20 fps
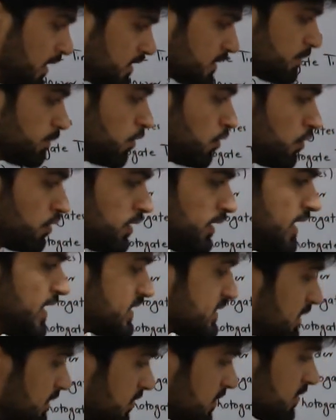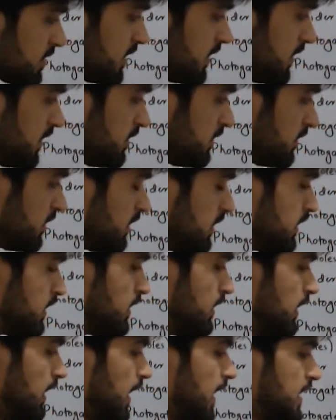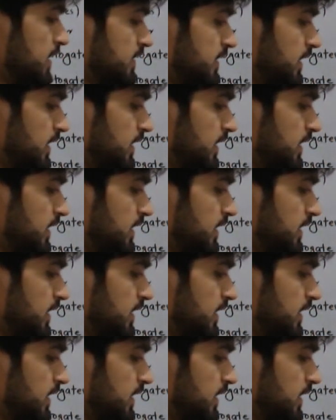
mode, let's understand it. As it